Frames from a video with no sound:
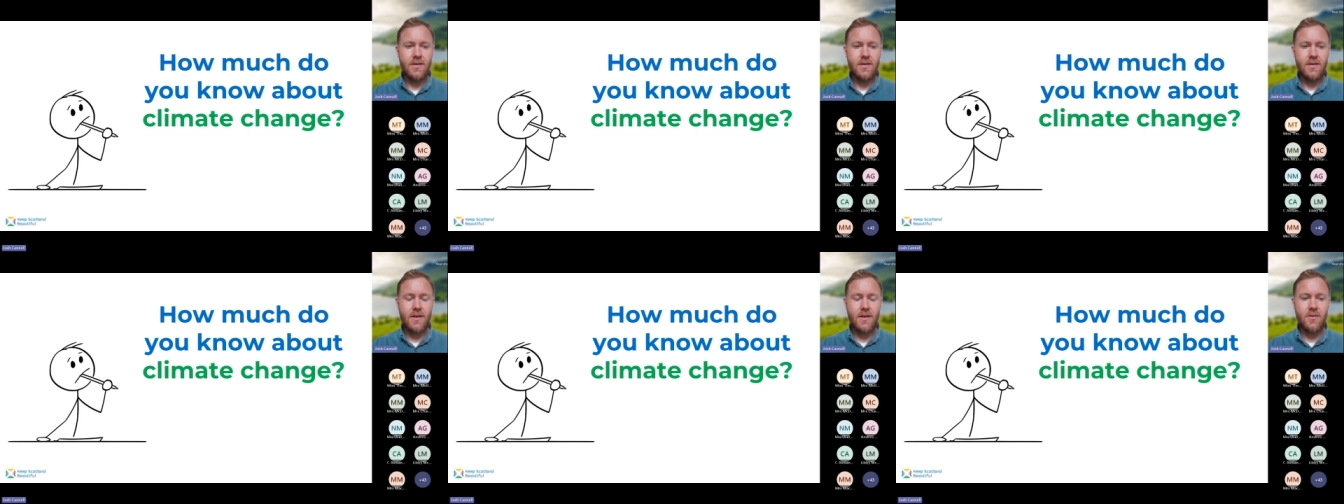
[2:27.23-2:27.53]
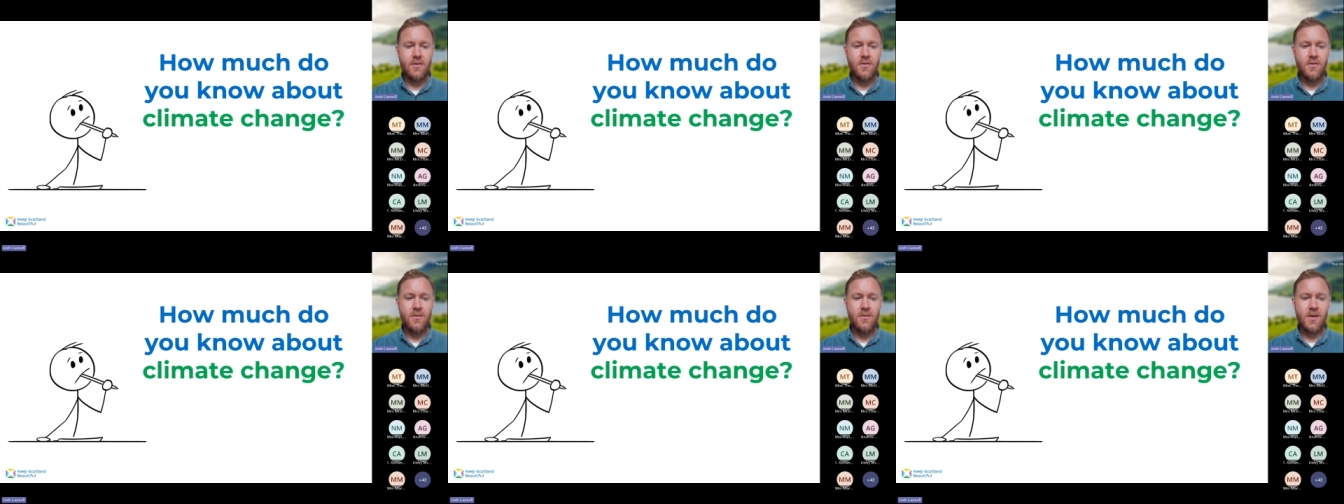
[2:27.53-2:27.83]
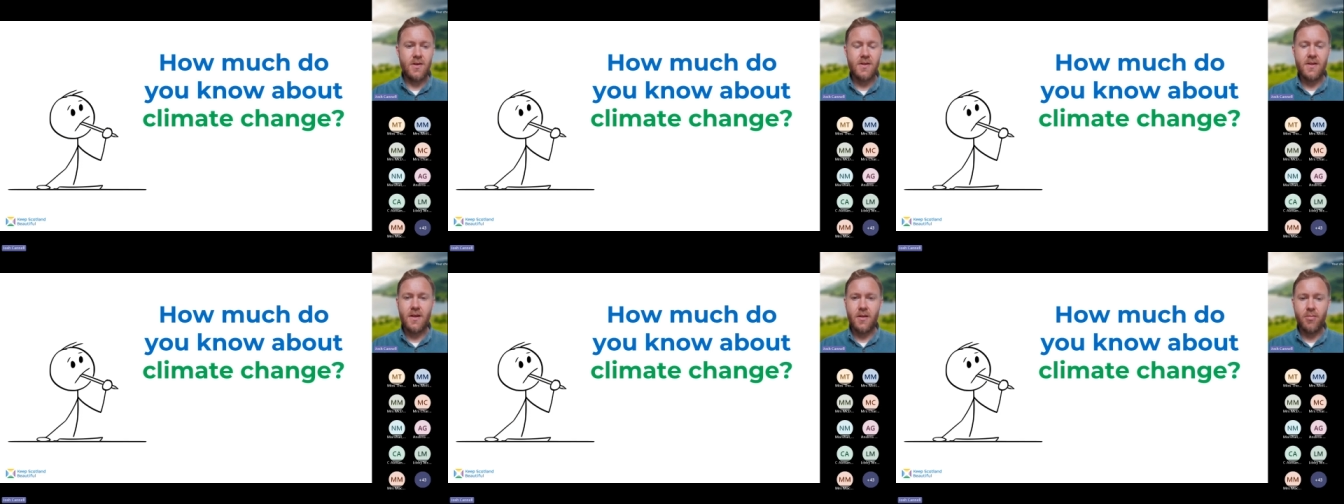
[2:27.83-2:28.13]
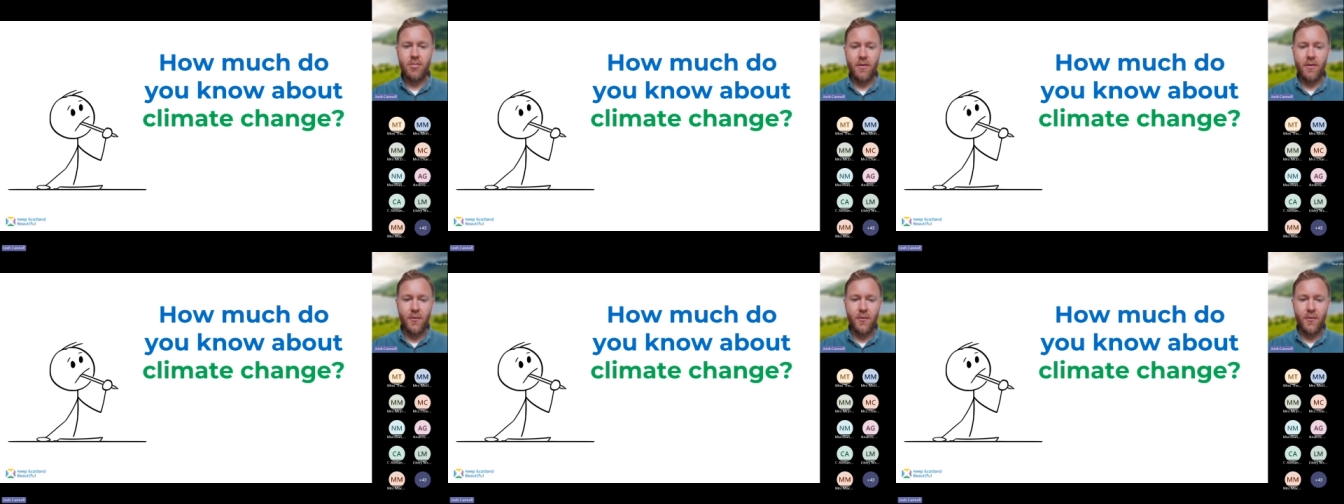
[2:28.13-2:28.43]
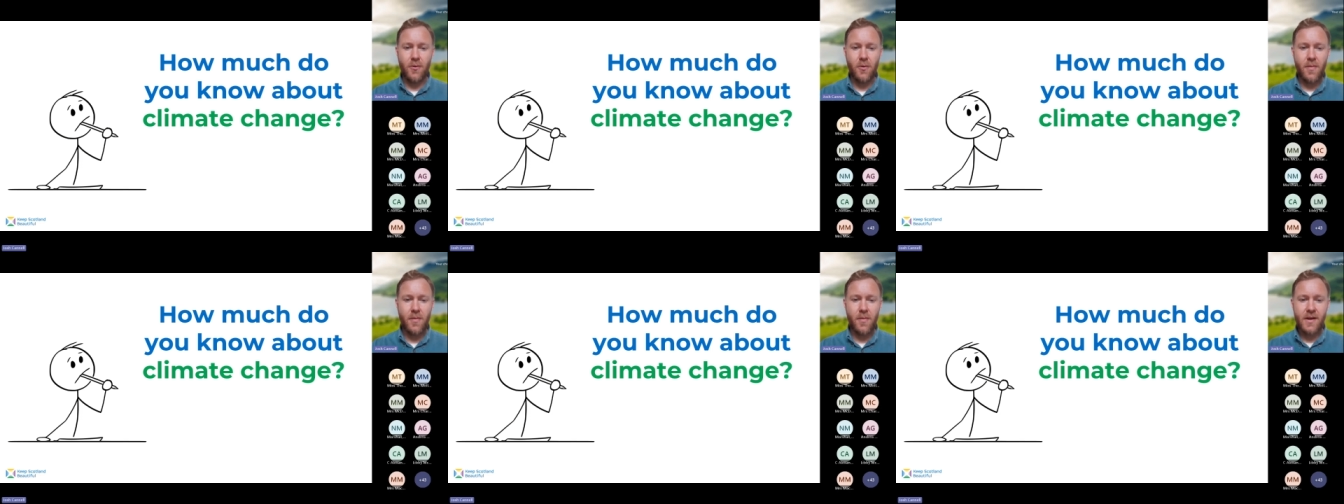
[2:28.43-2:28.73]
So just like
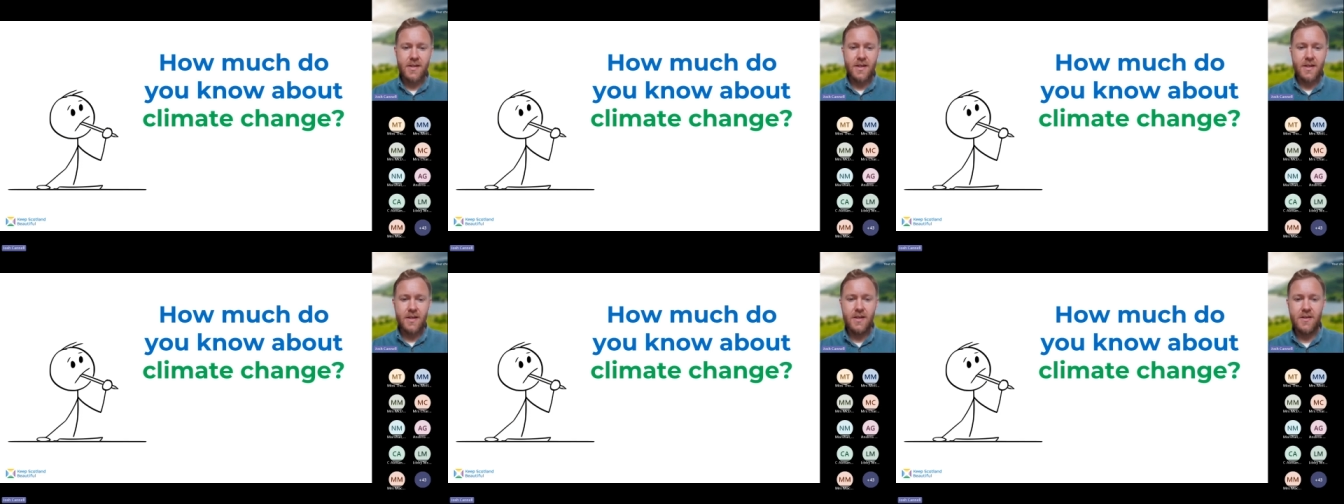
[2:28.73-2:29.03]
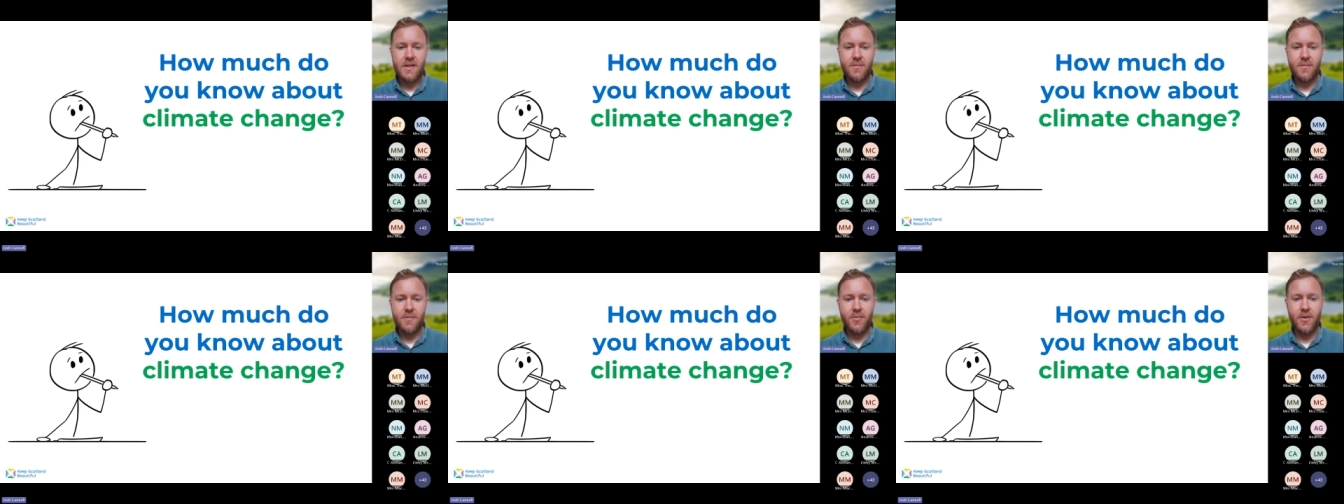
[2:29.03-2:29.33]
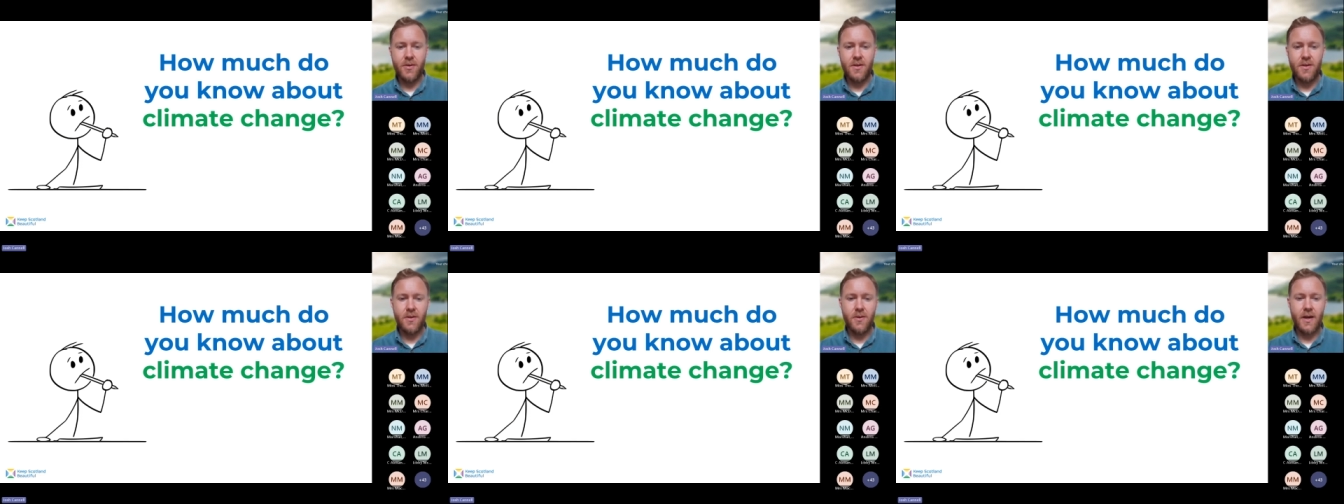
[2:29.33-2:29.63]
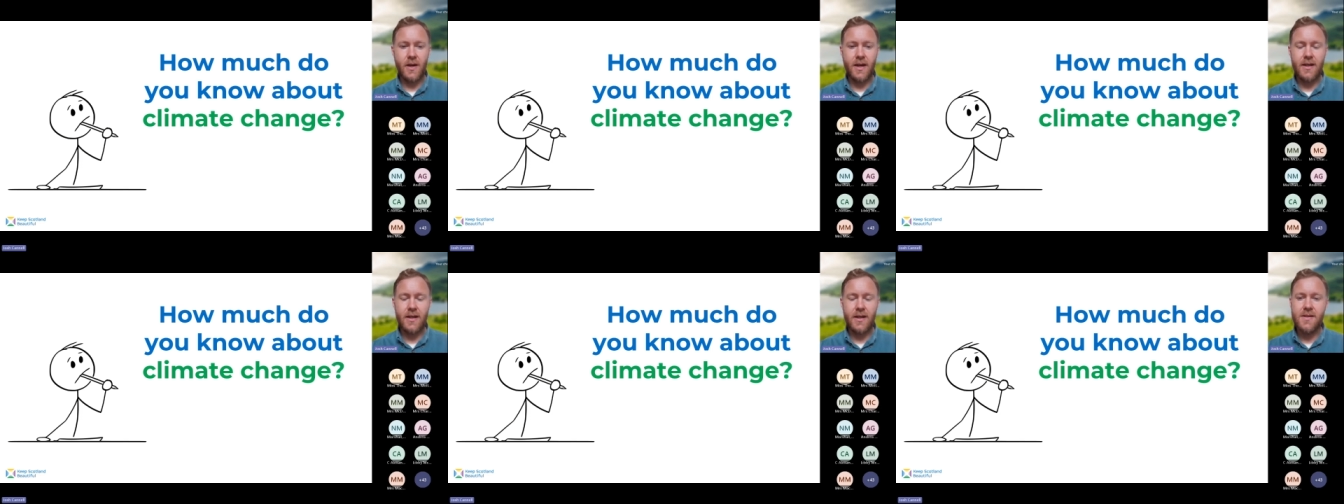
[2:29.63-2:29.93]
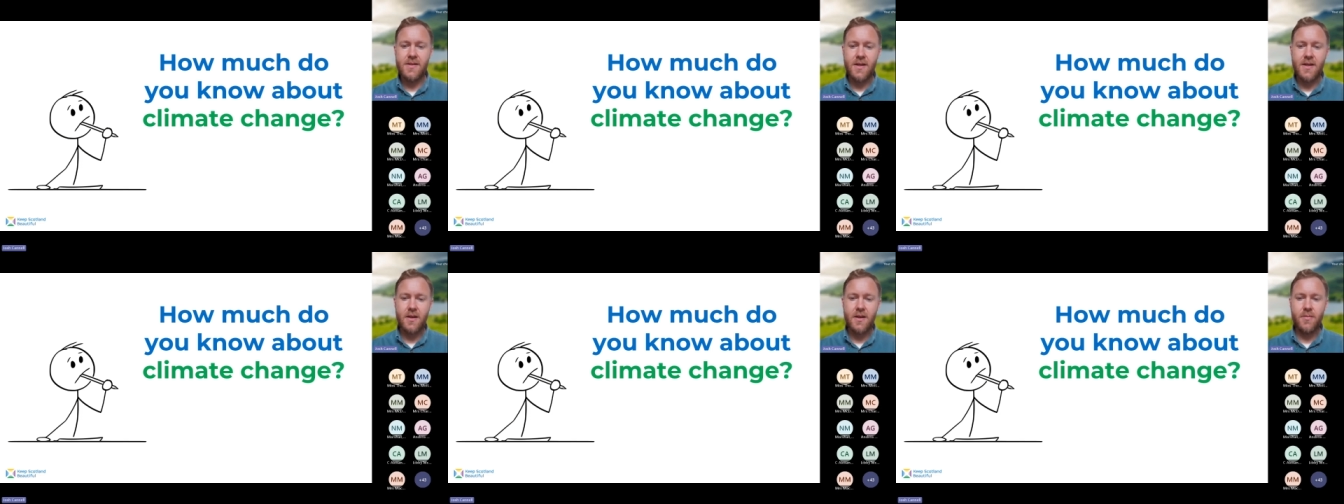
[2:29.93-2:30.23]
before, I'm asking you to put your
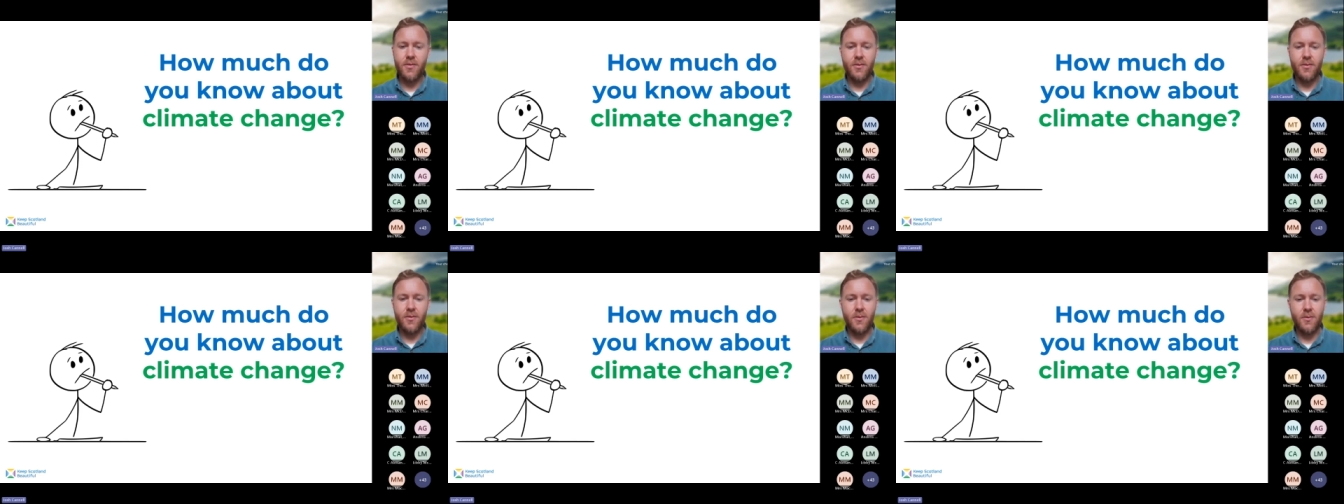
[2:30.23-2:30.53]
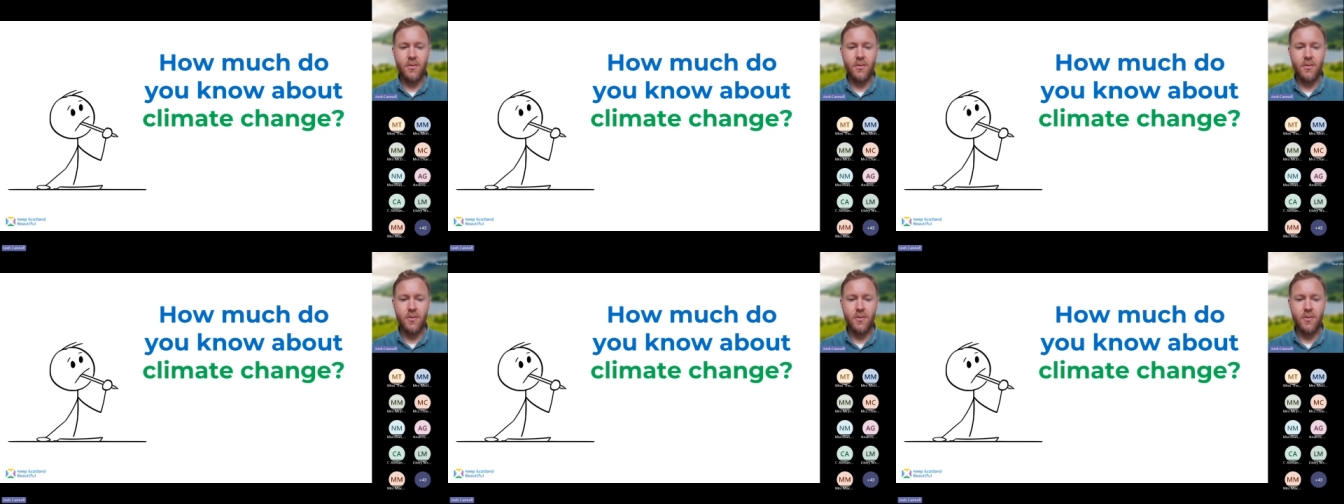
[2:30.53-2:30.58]
hands up